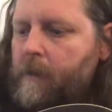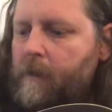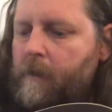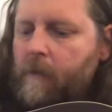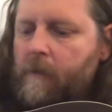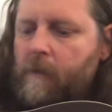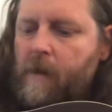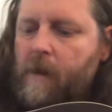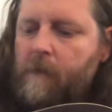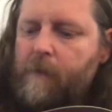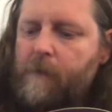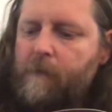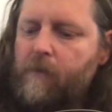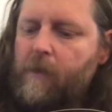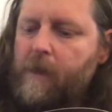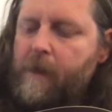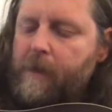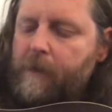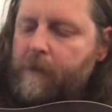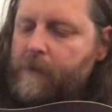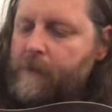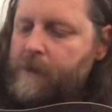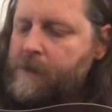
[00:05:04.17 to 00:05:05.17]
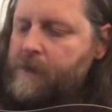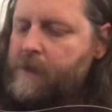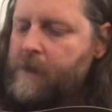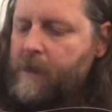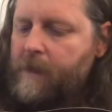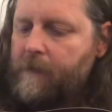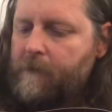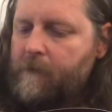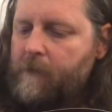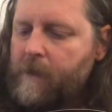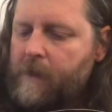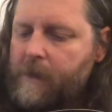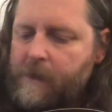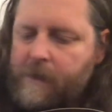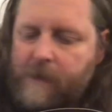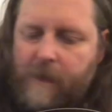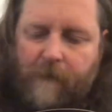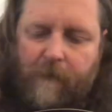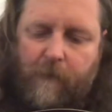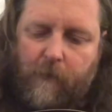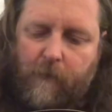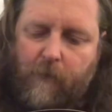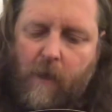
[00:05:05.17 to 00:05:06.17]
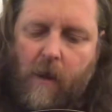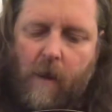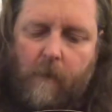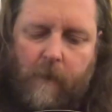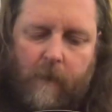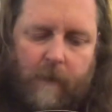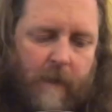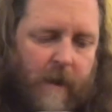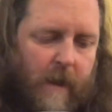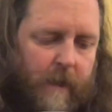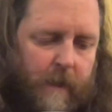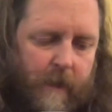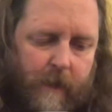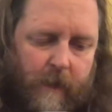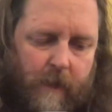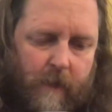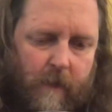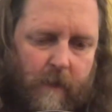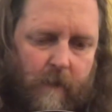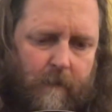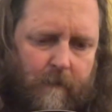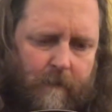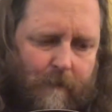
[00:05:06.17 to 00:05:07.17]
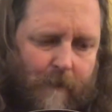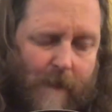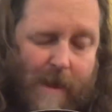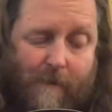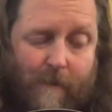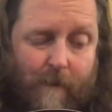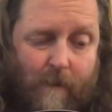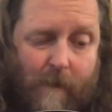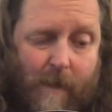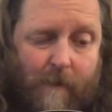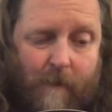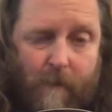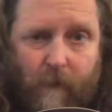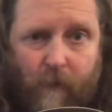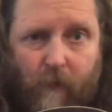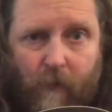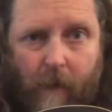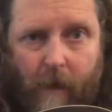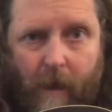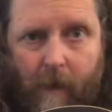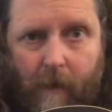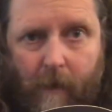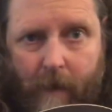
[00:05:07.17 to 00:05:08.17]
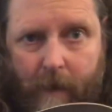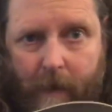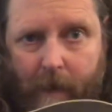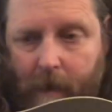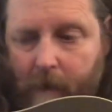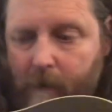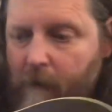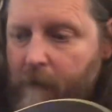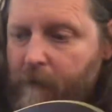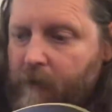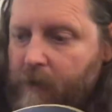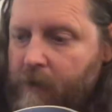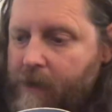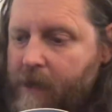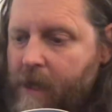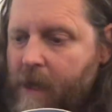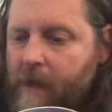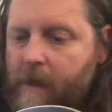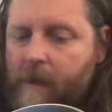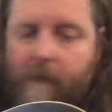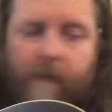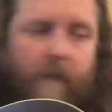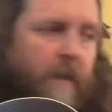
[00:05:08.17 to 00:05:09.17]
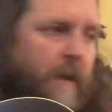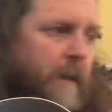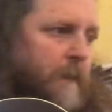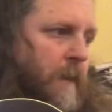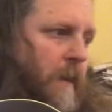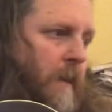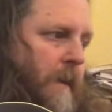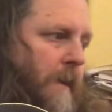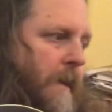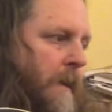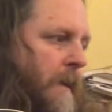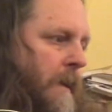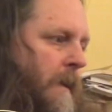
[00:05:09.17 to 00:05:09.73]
well, I've been playing on this thing, like I said, for probably about a year, maybe more. Hell, I can't remember exactly when I bought it.